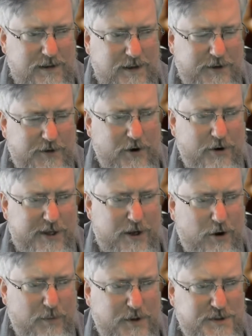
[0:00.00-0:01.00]
And you're already
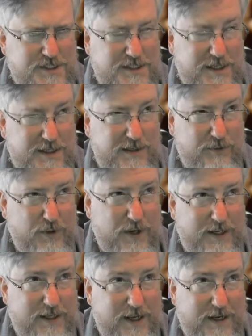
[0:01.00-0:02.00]
almost
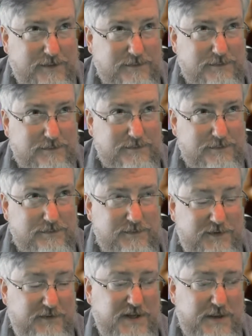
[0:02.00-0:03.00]
what, like
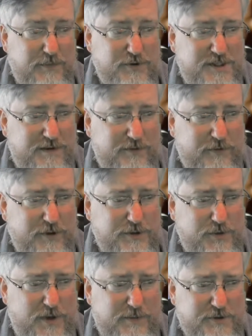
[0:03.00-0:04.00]
15% through,
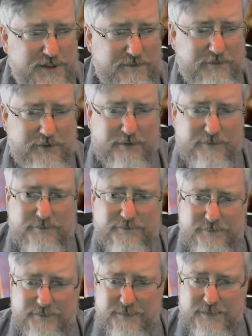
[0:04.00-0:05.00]
20% through?
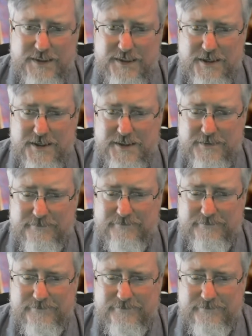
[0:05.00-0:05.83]
That's awesome.